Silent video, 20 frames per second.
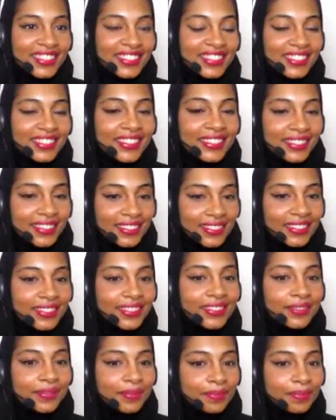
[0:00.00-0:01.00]

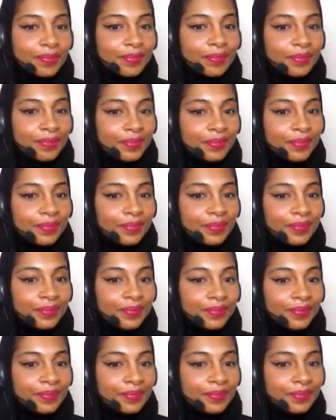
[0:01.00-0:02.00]

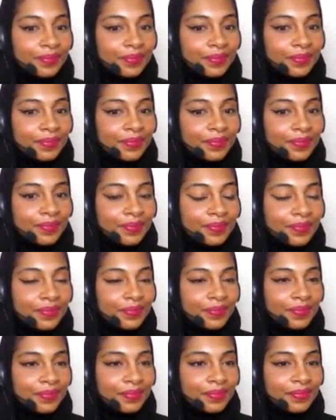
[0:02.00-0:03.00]

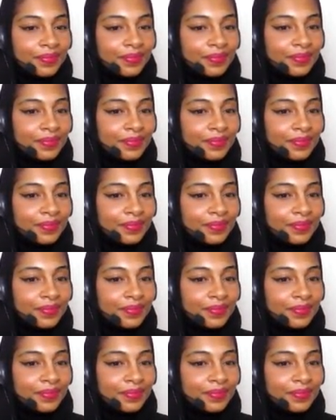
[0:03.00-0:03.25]
This person isn't speaking.